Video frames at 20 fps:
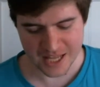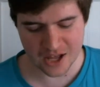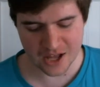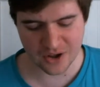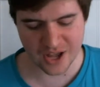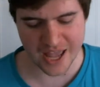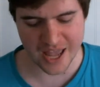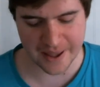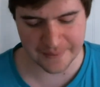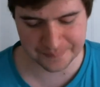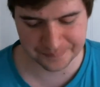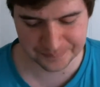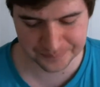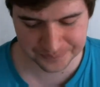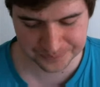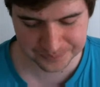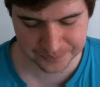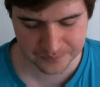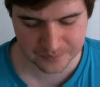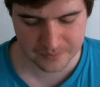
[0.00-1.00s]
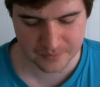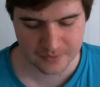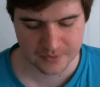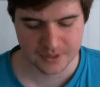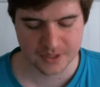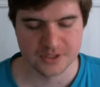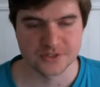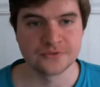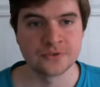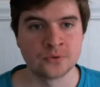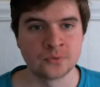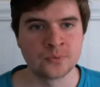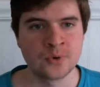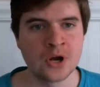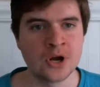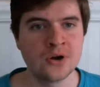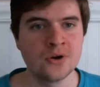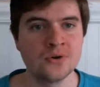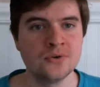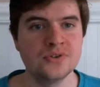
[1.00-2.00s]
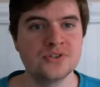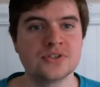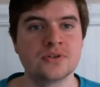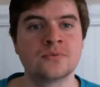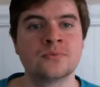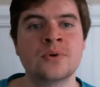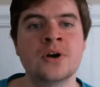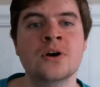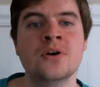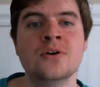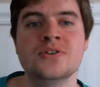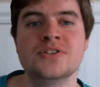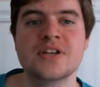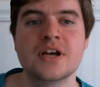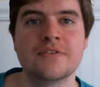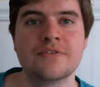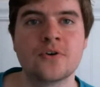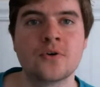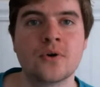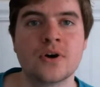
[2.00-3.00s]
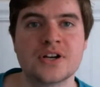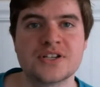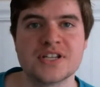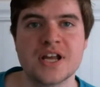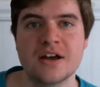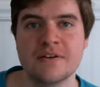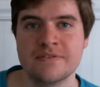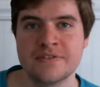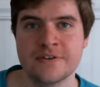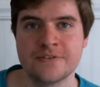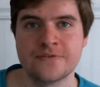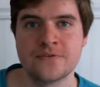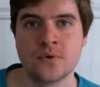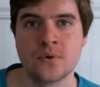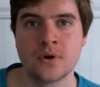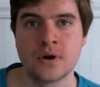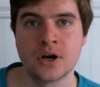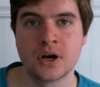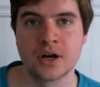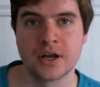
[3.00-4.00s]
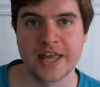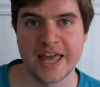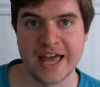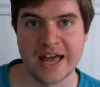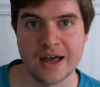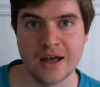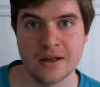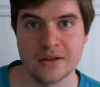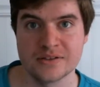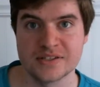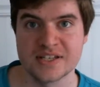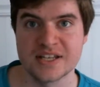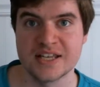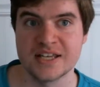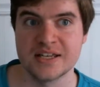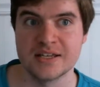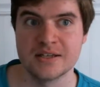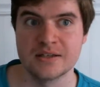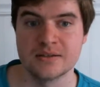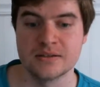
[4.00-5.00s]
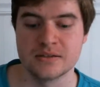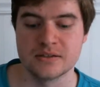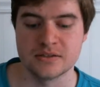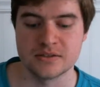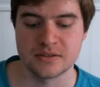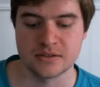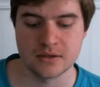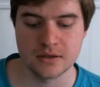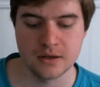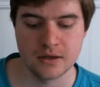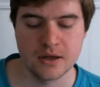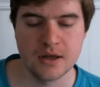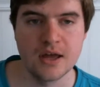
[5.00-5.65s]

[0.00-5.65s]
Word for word: Okay. For Rose, Rose, of course, of the four gals, is